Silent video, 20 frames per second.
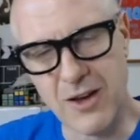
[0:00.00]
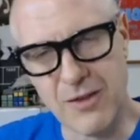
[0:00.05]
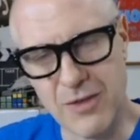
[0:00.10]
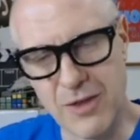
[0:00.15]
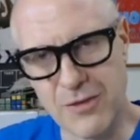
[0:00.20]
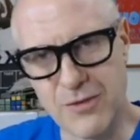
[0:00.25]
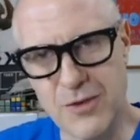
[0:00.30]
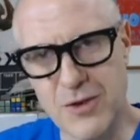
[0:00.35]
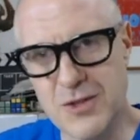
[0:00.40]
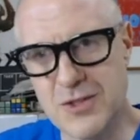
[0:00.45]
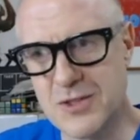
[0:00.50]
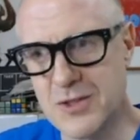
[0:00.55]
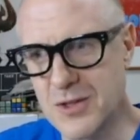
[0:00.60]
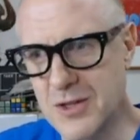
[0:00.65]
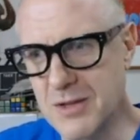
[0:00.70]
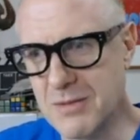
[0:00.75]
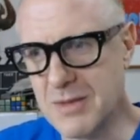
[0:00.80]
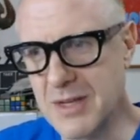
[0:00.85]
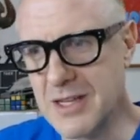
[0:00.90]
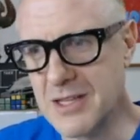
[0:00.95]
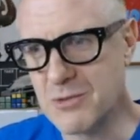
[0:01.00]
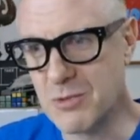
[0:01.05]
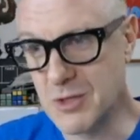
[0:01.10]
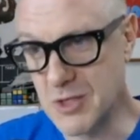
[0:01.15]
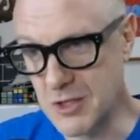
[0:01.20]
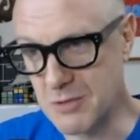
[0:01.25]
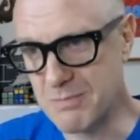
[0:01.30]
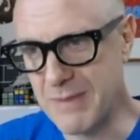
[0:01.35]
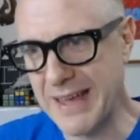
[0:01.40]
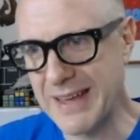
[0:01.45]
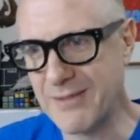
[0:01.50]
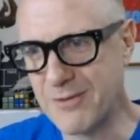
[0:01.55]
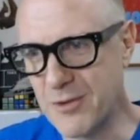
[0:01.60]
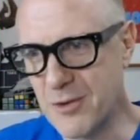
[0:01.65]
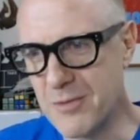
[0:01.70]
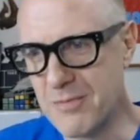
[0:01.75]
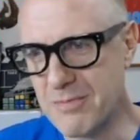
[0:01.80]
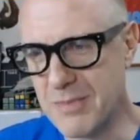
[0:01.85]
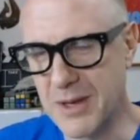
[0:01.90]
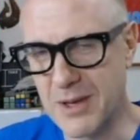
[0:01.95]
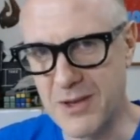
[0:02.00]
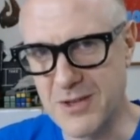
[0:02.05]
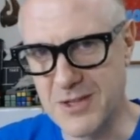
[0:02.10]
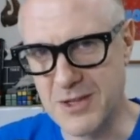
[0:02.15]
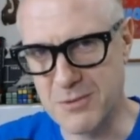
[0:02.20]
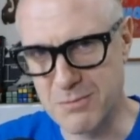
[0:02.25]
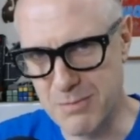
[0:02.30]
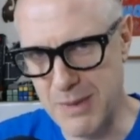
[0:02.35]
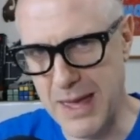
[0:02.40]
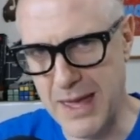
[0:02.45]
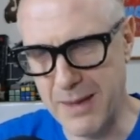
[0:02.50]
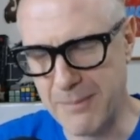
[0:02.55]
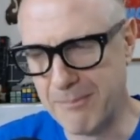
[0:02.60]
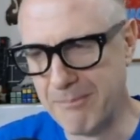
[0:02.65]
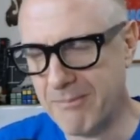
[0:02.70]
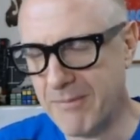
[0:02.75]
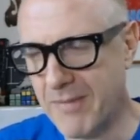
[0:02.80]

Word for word: of the first 30 minutes, which is painful because it's bad,